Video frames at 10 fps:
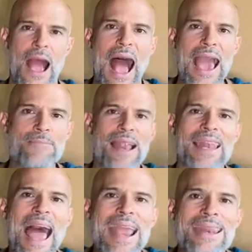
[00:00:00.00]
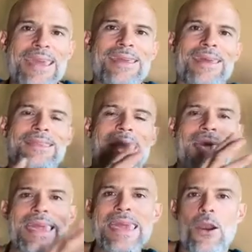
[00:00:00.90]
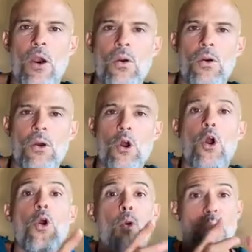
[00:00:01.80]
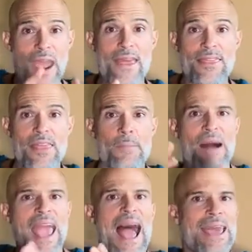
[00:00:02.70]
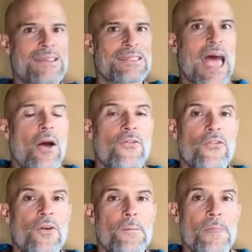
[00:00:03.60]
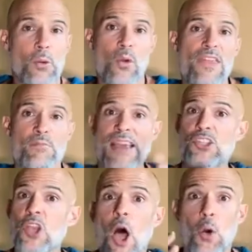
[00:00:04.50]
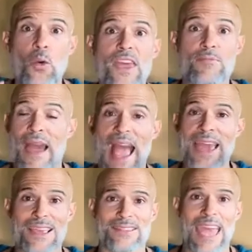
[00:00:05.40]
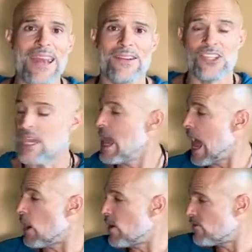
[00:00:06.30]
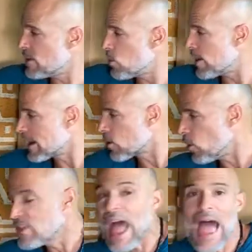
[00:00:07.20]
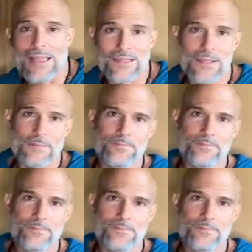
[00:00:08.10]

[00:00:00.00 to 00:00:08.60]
I'm aligning the ego with my highest self. with my soul, with my highest energy, however you want to call that.